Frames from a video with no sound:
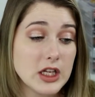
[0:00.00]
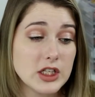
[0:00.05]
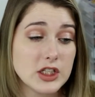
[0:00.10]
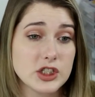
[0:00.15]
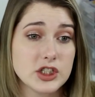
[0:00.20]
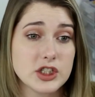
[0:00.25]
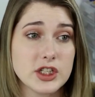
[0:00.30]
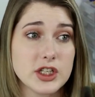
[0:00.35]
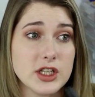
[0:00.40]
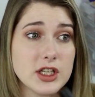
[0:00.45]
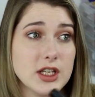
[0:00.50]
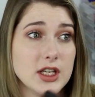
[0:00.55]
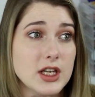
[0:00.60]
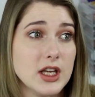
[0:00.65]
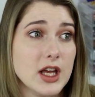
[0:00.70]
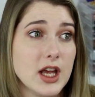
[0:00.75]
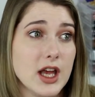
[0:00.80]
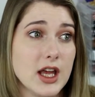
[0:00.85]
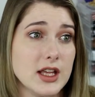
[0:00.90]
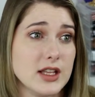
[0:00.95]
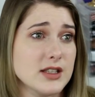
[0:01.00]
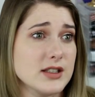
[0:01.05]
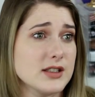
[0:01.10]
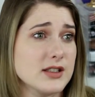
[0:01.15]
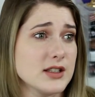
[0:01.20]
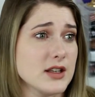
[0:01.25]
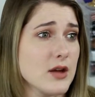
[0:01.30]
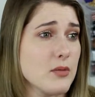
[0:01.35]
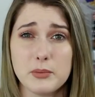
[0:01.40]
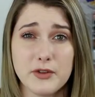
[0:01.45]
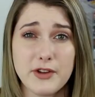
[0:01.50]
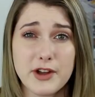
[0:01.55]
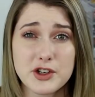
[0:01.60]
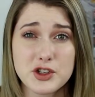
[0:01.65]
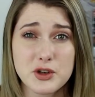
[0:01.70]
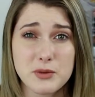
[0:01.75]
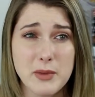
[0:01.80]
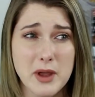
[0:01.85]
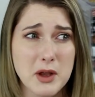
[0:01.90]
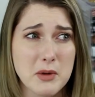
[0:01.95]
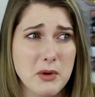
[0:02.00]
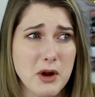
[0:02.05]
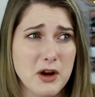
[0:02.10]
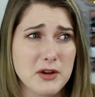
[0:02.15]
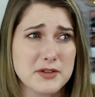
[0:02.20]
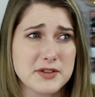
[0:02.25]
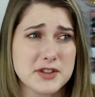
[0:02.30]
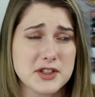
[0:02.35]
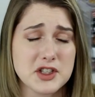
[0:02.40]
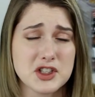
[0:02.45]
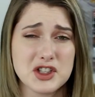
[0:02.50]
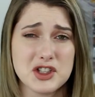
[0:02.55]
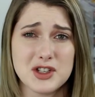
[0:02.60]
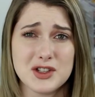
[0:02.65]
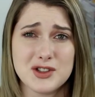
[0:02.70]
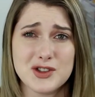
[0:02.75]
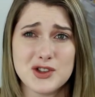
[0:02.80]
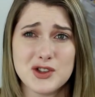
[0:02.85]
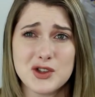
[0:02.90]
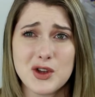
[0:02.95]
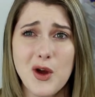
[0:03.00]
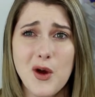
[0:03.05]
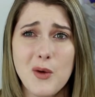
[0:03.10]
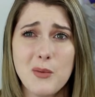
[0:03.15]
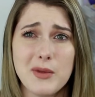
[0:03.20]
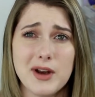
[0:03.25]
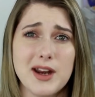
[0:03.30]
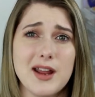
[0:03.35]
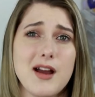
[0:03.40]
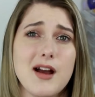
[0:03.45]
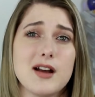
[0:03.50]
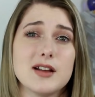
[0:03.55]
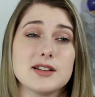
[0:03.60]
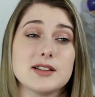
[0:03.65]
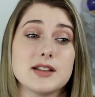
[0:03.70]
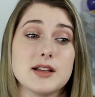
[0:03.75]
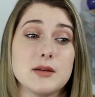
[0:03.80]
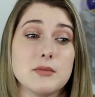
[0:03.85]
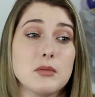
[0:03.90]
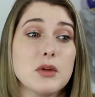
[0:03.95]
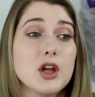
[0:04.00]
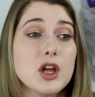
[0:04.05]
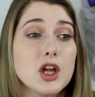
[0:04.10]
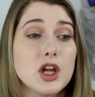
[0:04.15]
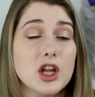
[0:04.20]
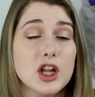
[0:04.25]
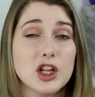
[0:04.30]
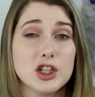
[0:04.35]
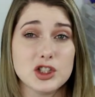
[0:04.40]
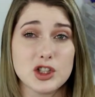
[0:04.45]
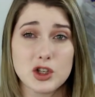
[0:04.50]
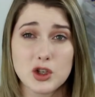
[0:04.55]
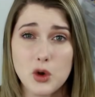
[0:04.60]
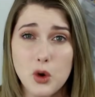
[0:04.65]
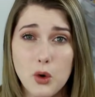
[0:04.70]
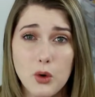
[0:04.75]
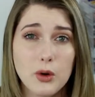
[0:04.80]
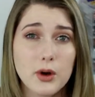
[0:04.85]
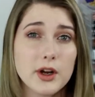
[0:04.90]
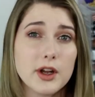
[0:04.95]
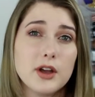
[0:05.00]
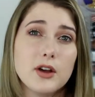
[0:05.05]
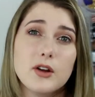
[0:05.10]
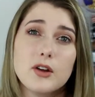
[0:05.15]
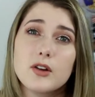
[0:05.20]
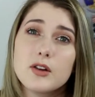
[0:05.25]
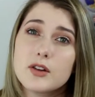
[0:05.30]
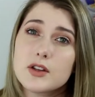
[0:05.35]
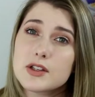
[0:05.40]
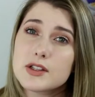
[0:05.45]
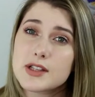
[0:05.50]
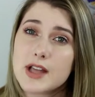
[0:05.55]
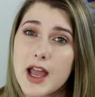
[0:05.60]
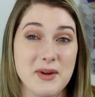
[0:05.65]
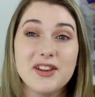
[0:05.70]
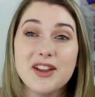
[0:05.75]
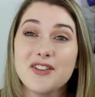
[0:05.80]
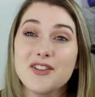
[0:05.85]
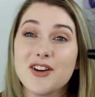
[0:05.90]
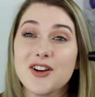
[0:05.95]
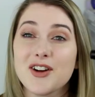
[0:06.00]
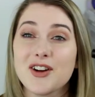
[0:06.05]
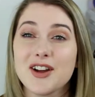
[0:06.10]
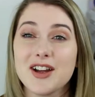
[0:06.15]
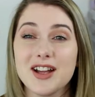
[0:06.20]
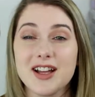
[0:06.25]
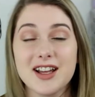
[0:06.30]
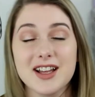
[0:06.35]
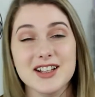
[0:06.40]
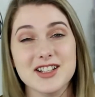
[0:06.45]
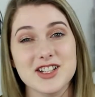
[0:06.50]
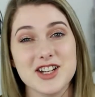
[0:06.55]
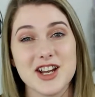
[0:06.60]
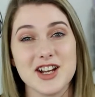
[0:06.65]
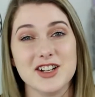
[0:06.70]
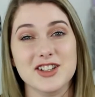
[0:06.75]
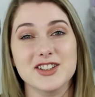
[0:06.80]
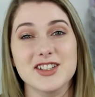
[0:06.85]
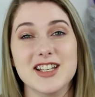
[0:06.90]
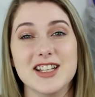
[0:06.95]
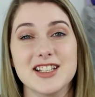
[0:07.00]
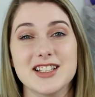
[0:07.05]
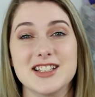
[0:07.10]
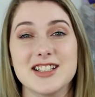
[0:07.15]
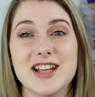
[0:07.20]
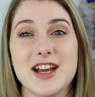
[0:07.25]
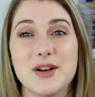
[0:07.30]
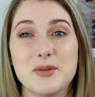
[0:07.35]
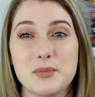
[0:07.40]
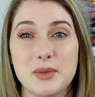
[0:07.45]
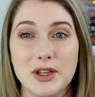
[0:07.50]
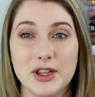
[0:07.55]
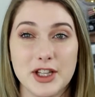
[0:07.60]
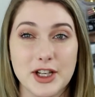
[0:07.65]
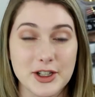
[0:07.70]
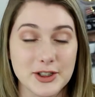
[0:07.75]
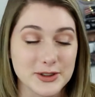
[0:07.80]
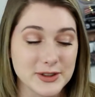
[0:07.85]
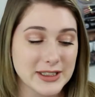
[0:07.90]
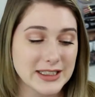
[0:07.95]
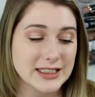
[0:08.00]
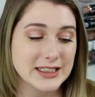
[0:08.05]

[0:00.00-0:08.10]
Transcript: She is a professional makeup artist and she does so many awesome tutorials. I'll leave her channel linked down below.